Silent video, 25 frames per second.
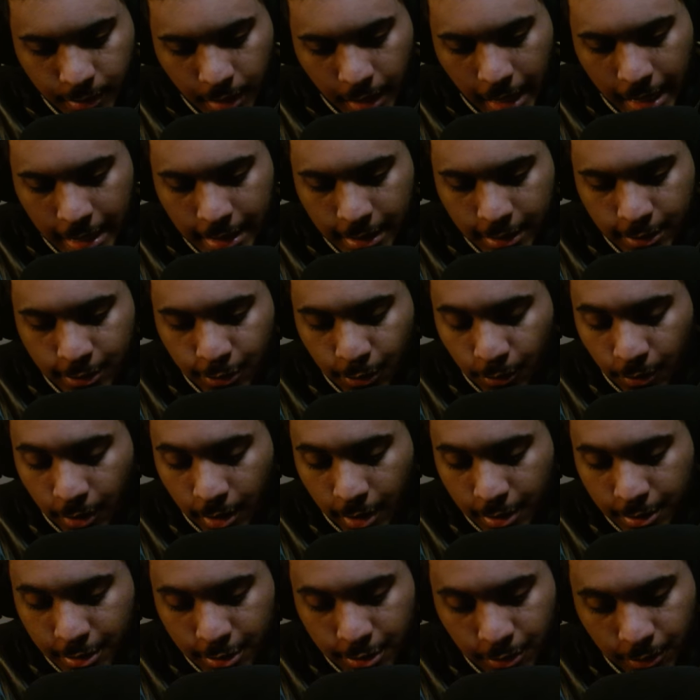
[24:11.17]
It is so
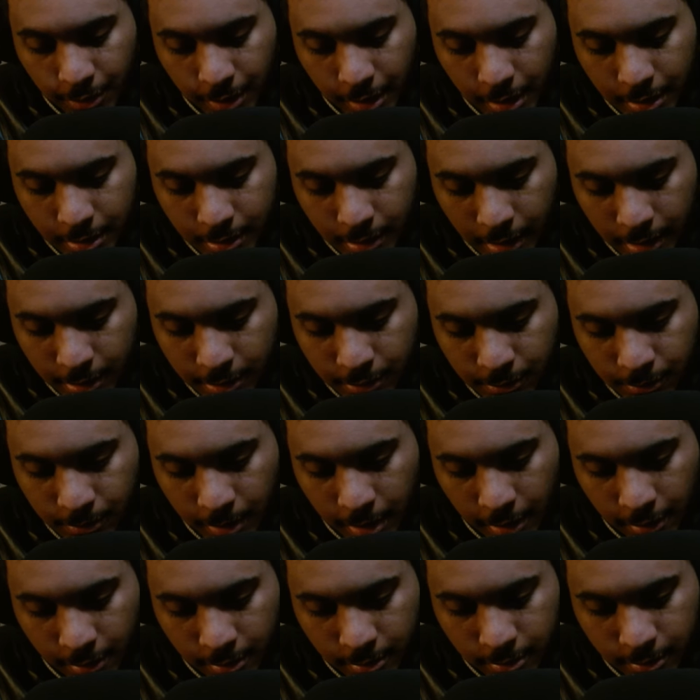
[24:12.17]
hard to showcase slot 2
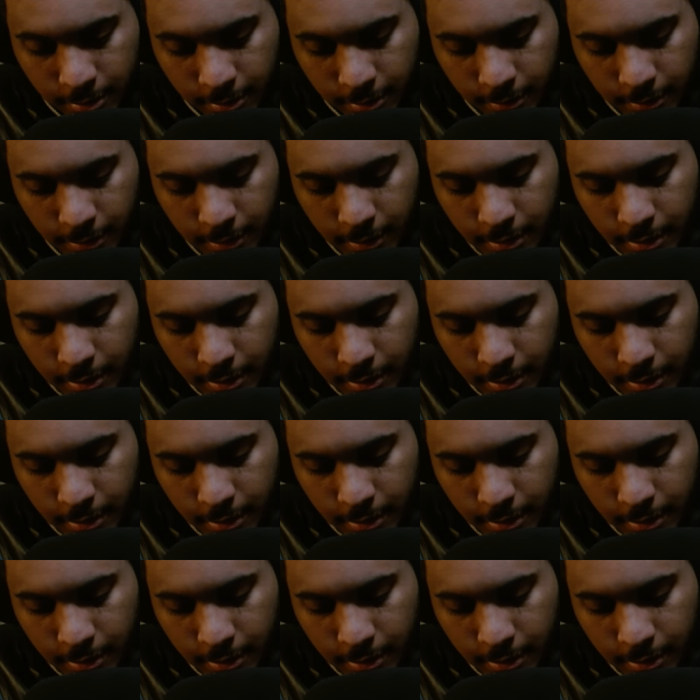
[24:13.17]
characters.